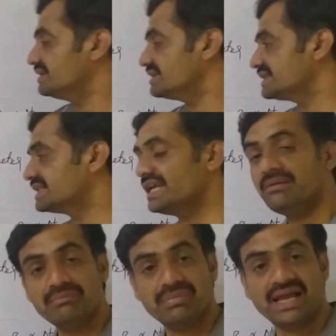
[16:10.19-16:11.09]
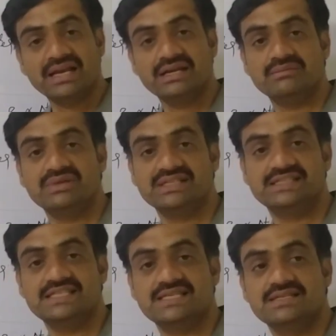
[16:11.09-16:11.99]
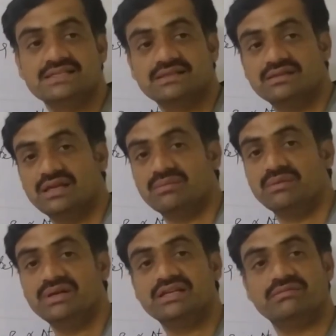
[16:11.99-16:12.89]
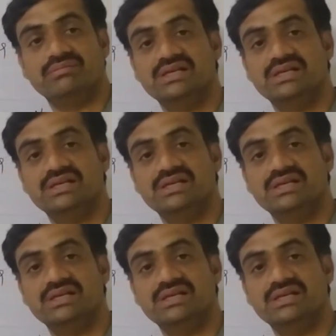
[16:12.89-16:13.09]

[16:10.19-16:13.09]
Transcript: the same platinum resistance thermometer